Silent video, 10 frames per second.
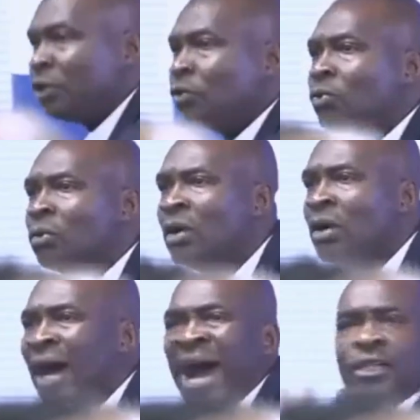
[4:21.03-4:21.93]
you
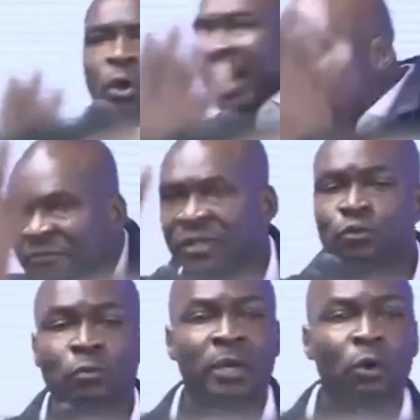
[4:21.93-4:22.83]
and your
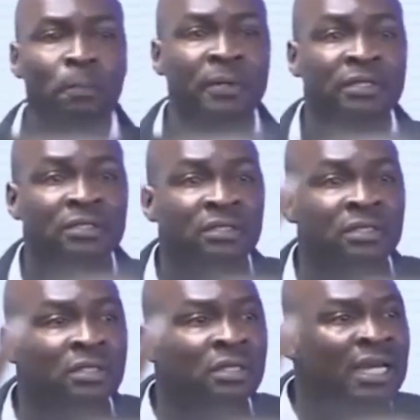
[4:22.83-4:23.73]
heavens will be open.
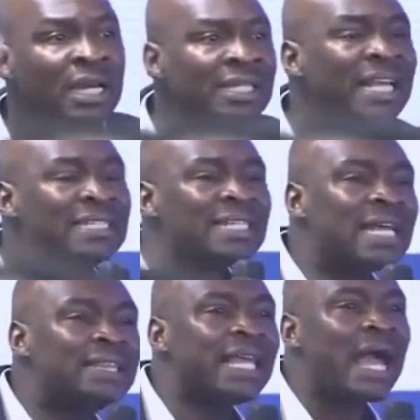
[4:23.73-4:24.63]
This is
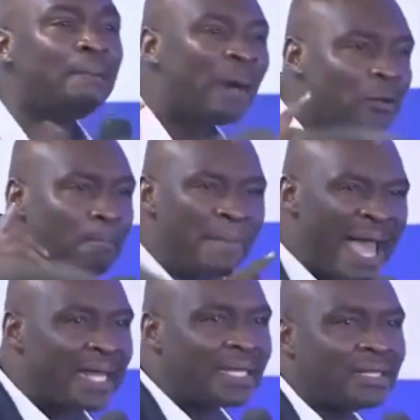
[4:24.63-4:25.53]
the thing about
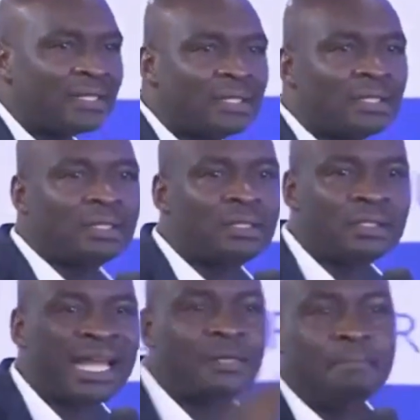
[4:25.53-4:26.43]
men
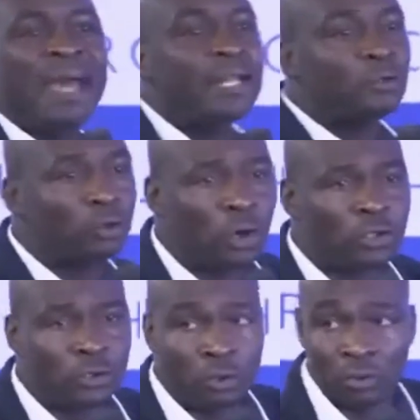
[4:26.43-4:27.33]
that men do
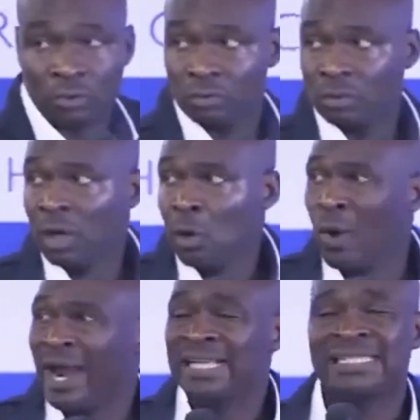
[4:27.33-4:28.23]
not know.
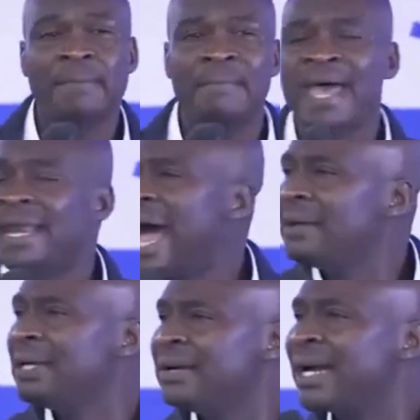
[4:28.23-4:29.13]
When I say men,
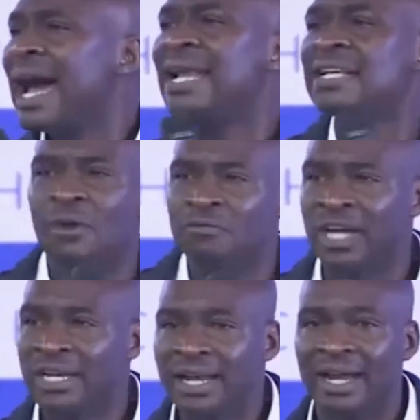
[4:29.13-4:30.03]
regardless of
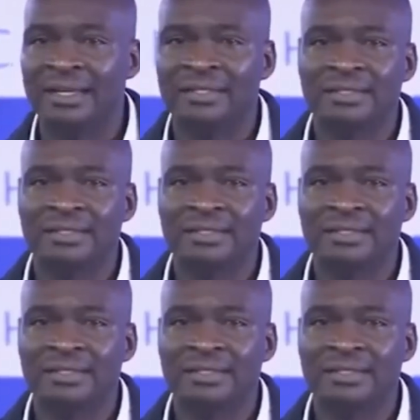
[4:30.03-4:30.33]
gender,